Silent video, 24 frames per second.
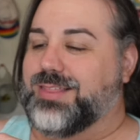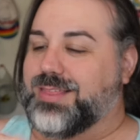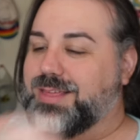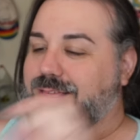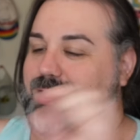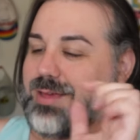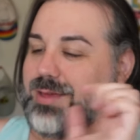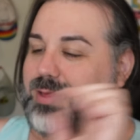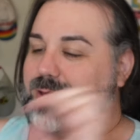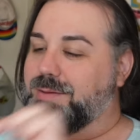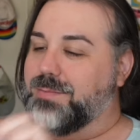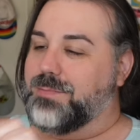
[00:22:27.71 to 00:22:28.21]

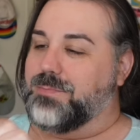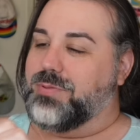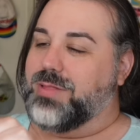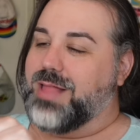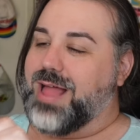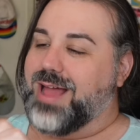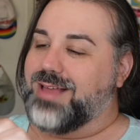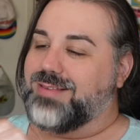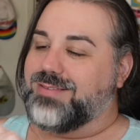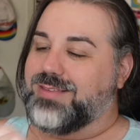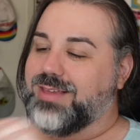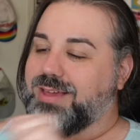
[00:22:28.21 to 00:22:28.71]
the
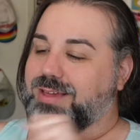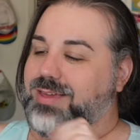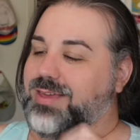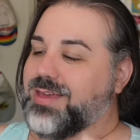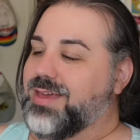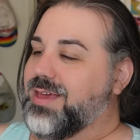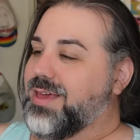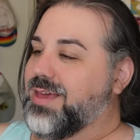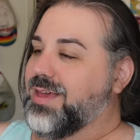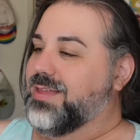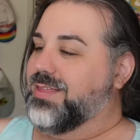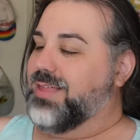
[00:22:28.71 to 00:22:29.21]
plastic.
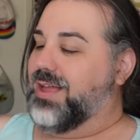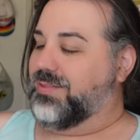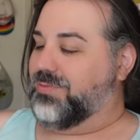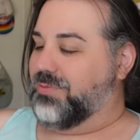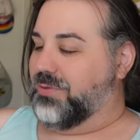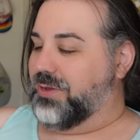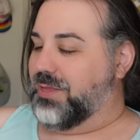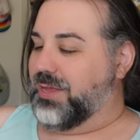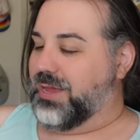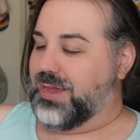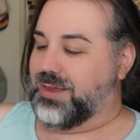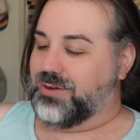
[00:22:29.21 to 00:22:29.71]
That's
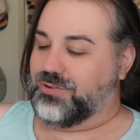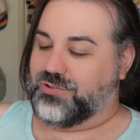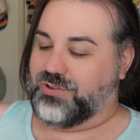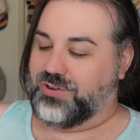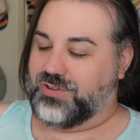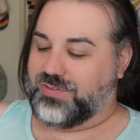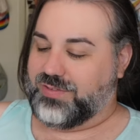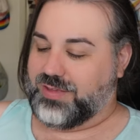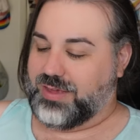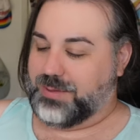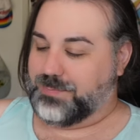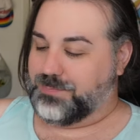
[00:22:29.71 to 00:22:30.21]
really
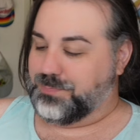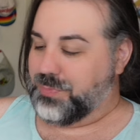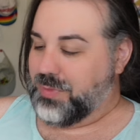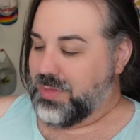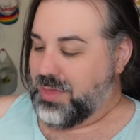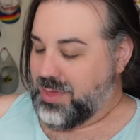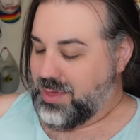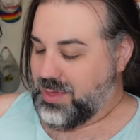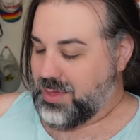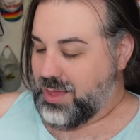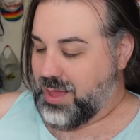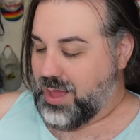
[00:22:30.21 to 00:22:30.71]
interesting.
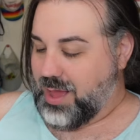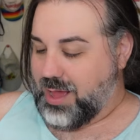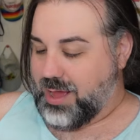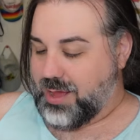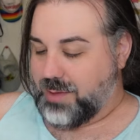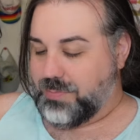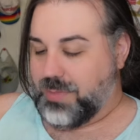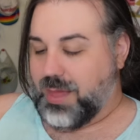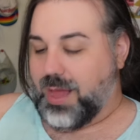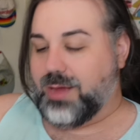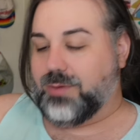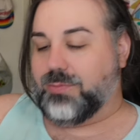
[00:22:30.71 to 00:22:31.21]

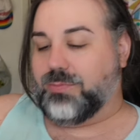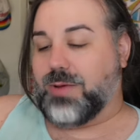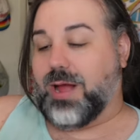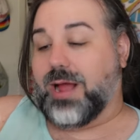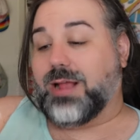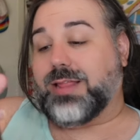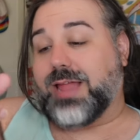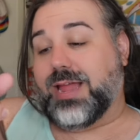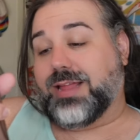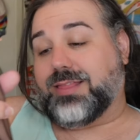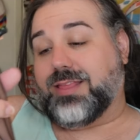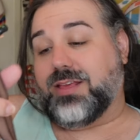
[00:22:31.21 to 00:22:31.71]
Um, I,
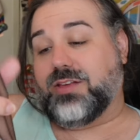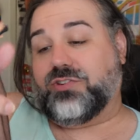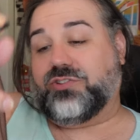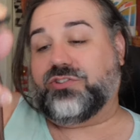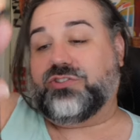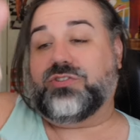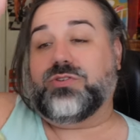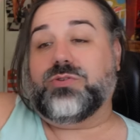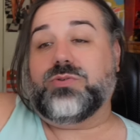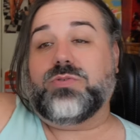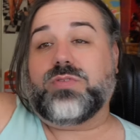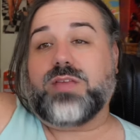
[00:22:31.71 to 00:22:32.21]
I like these
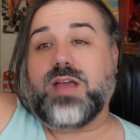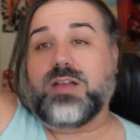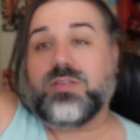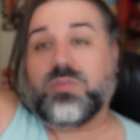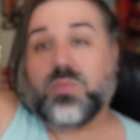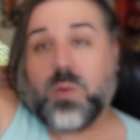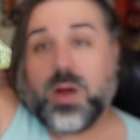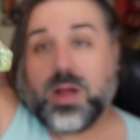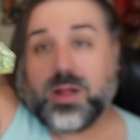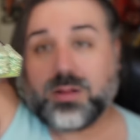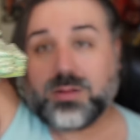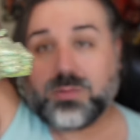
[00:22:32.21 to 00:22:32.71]
shoes
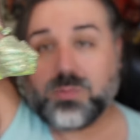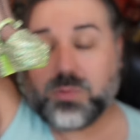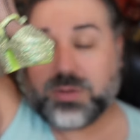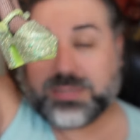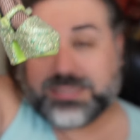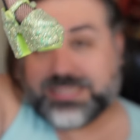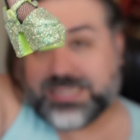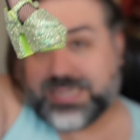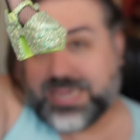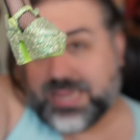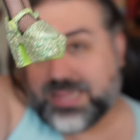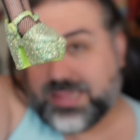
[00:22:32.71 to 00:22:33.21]
as well.
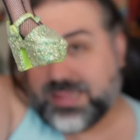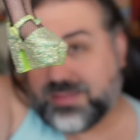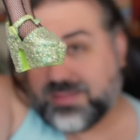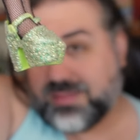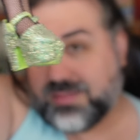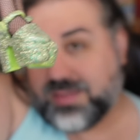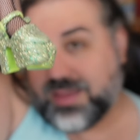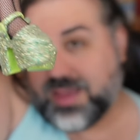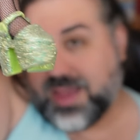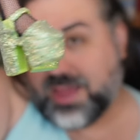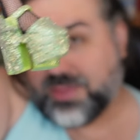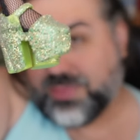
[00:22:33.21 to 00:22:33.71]
Once again, this
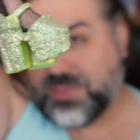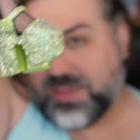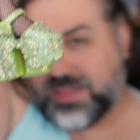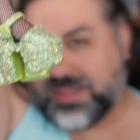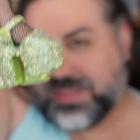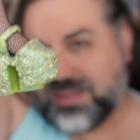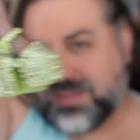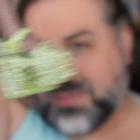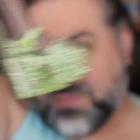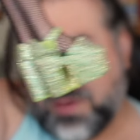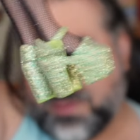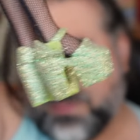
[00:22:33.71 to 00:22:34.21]
is a, I
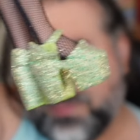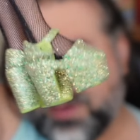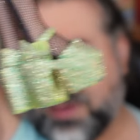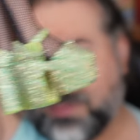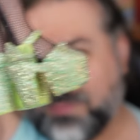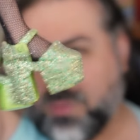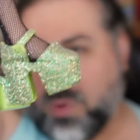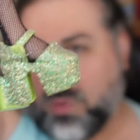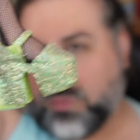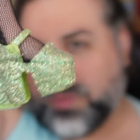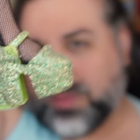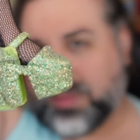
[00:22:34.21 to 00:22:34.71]
think this might be a
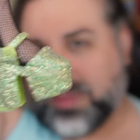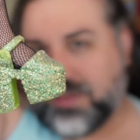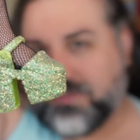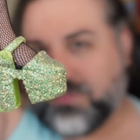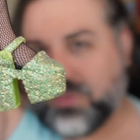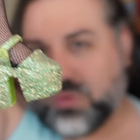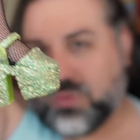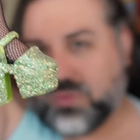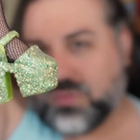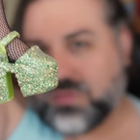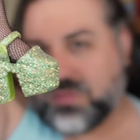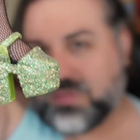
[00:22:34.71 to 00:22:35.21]
mold that they've
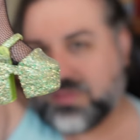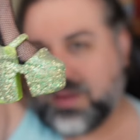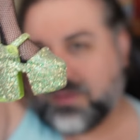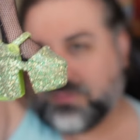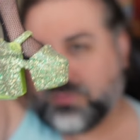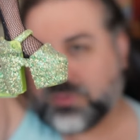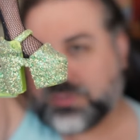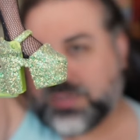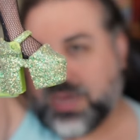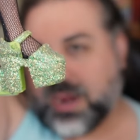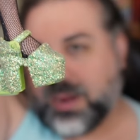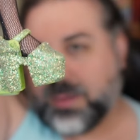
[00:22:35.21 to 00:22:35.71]
used
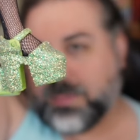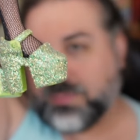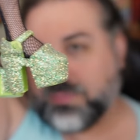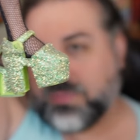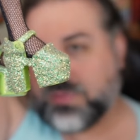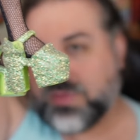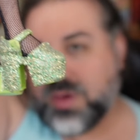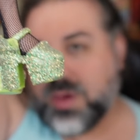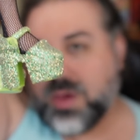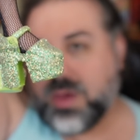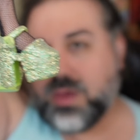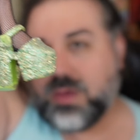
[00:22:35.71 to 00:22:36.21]
several
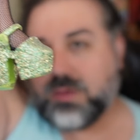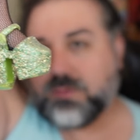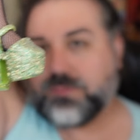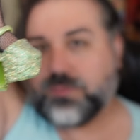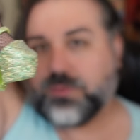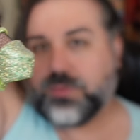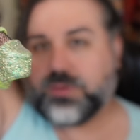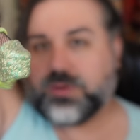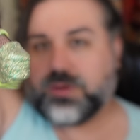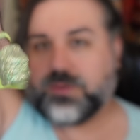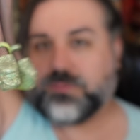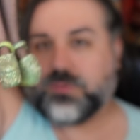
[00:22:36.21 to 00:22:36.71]
times
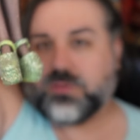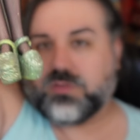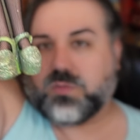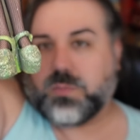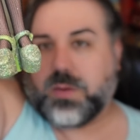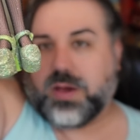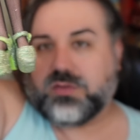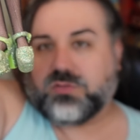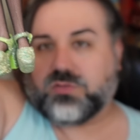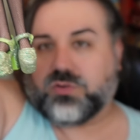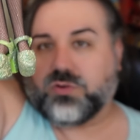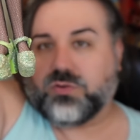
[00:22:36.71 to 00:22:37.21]
for the different
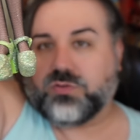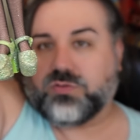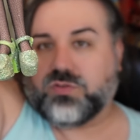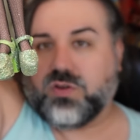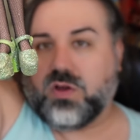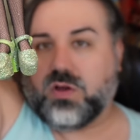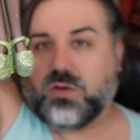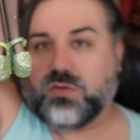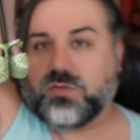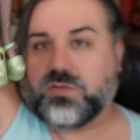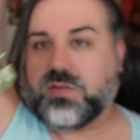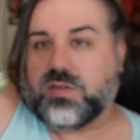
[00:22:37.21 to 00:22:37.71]
Spice Girls
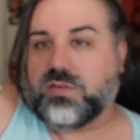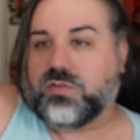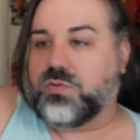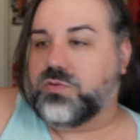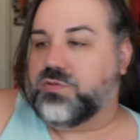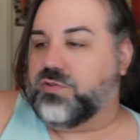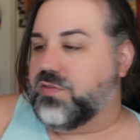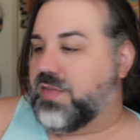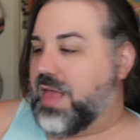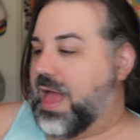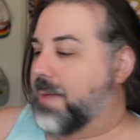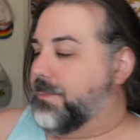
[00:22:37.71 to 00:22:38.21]
dolls. This
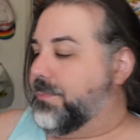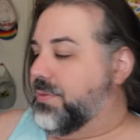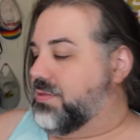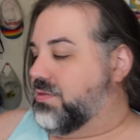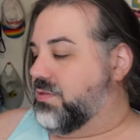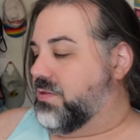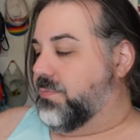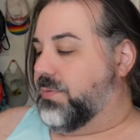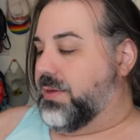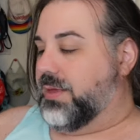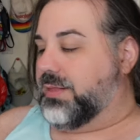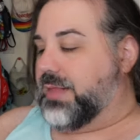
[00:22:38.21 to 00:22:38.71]
one just
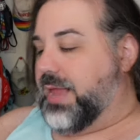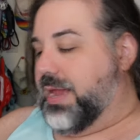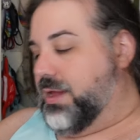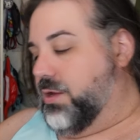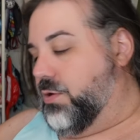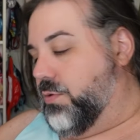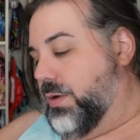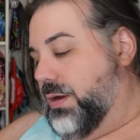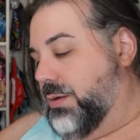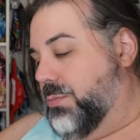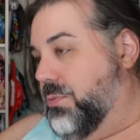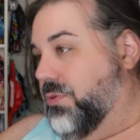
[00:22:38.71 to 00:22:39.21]
happens to be a light
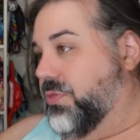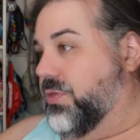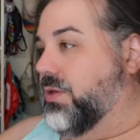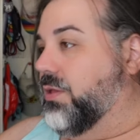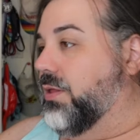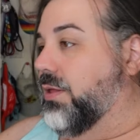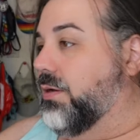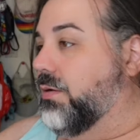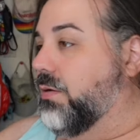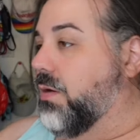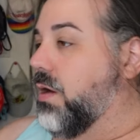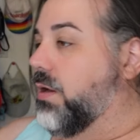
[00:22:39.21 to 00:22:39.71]
green with
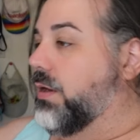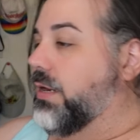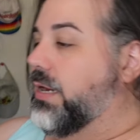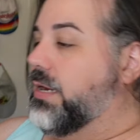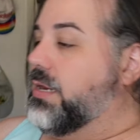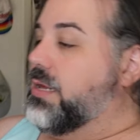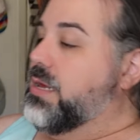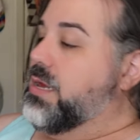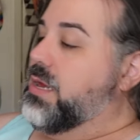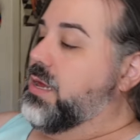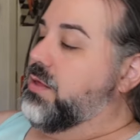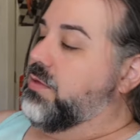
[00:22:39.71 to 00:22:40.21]
glitter on
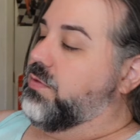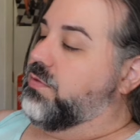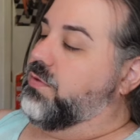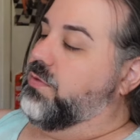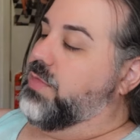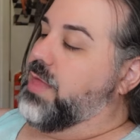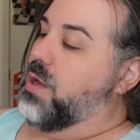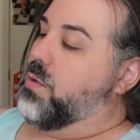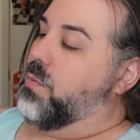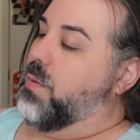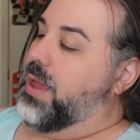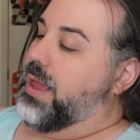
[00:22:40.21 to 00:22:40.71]
it. So
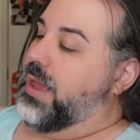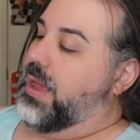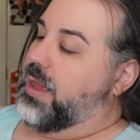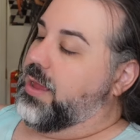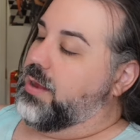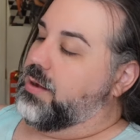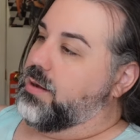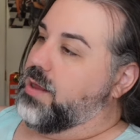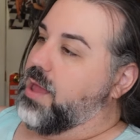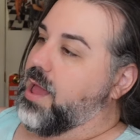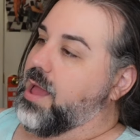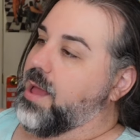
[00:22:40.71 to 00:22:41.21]
that way
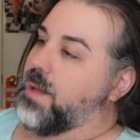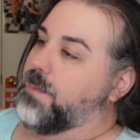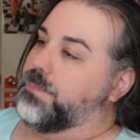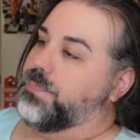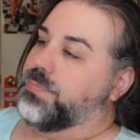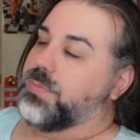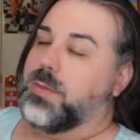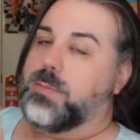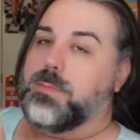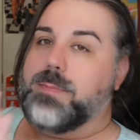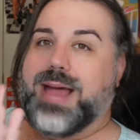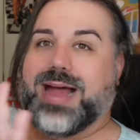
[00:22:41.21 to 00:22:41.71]
it
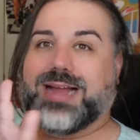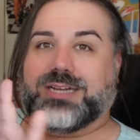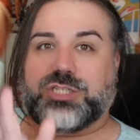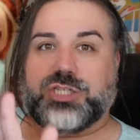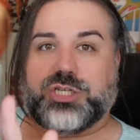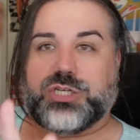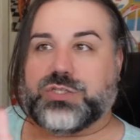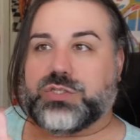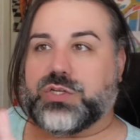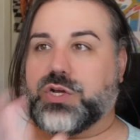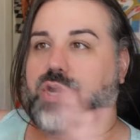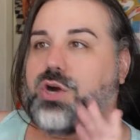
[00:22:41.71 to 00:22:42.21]
um,
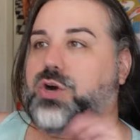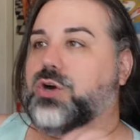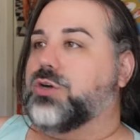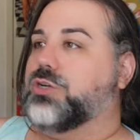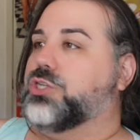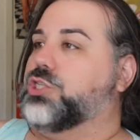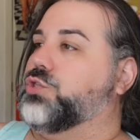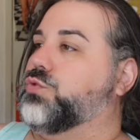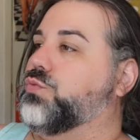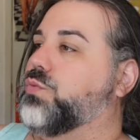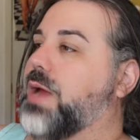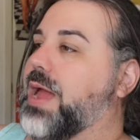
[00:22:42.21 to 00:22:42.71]
matches her
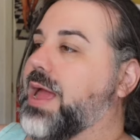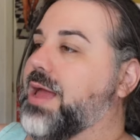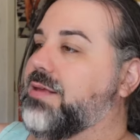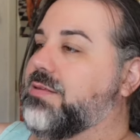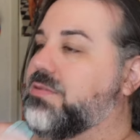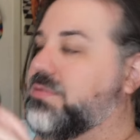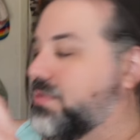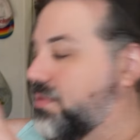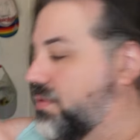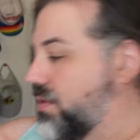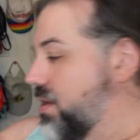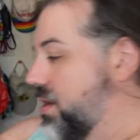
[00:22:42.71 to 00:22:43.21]

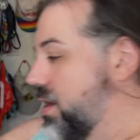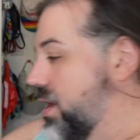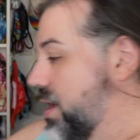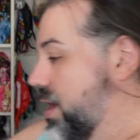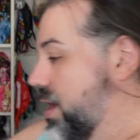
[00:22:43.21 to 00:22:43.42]
dress.